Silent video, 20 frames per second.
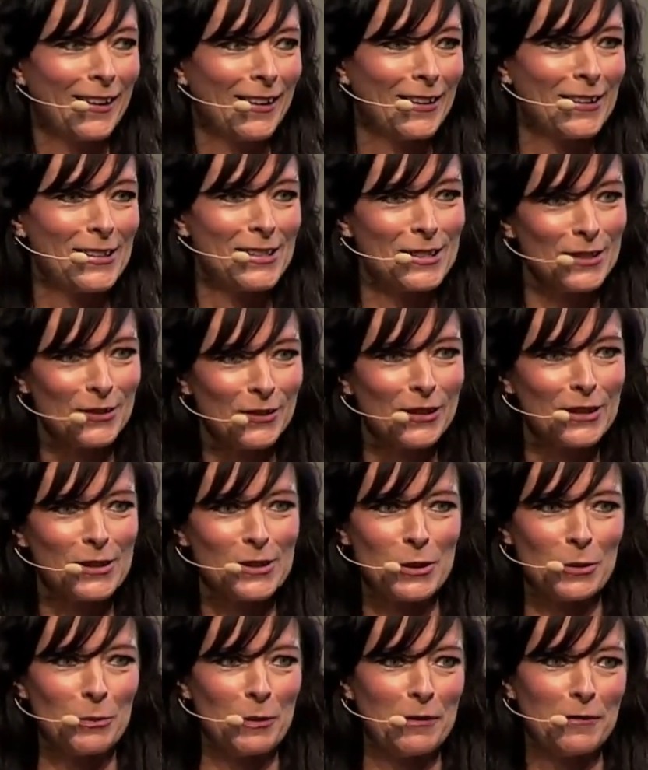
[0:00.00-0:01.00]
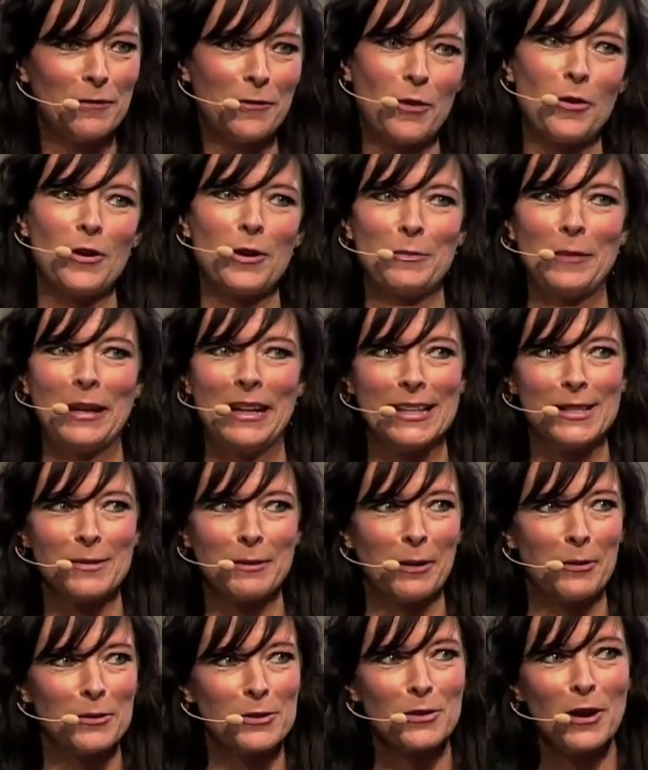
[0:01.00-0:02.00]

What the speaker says: considering it took me 40 minutes when I was